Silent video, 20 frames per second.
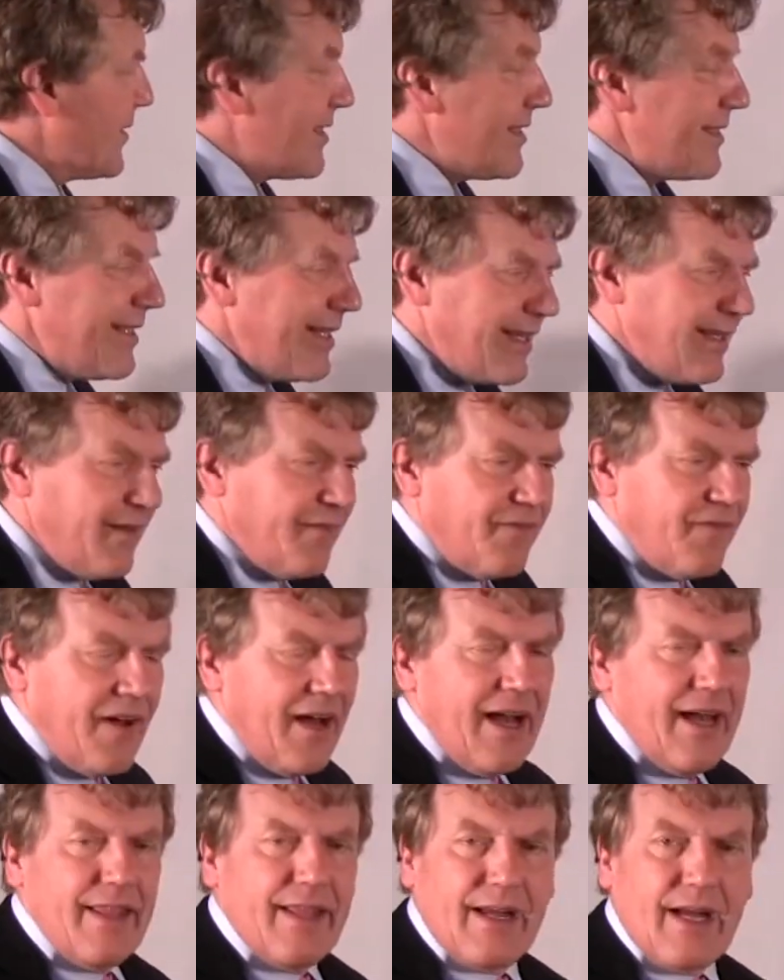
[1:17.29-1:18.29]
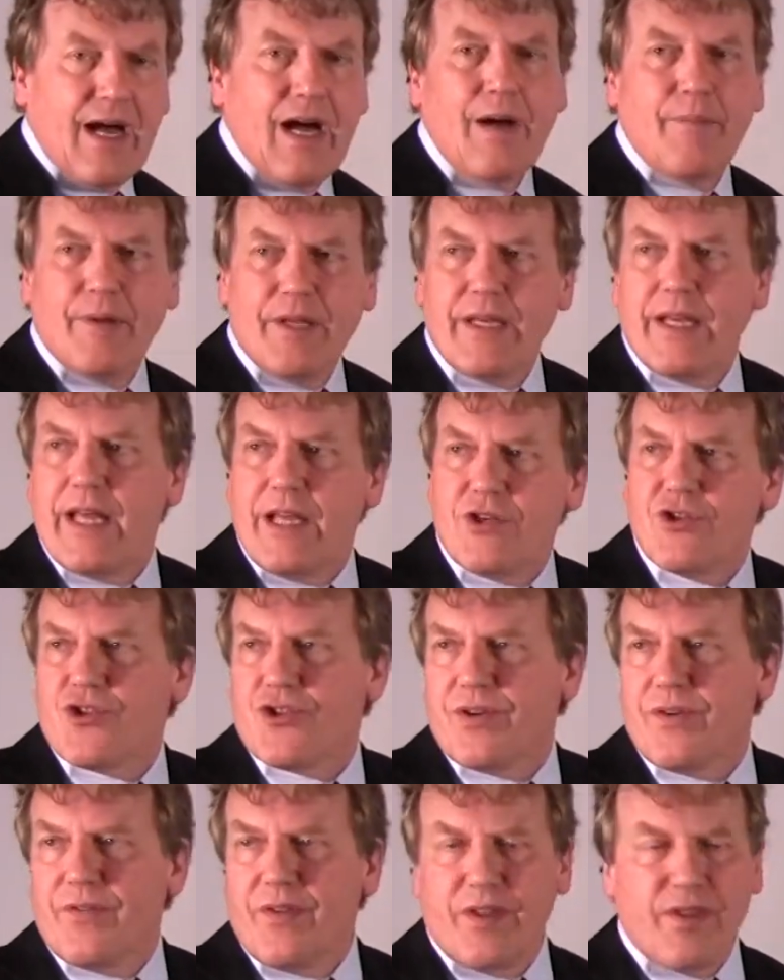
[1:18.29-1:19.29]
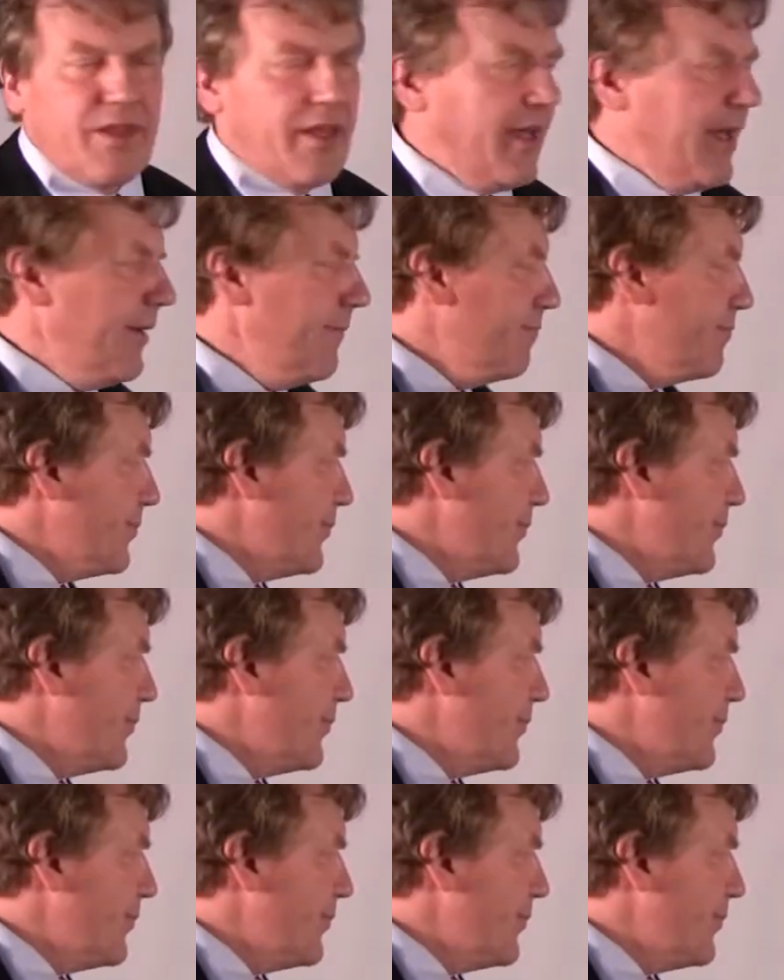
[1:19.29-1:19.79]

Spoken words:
signify the common nature of the thing.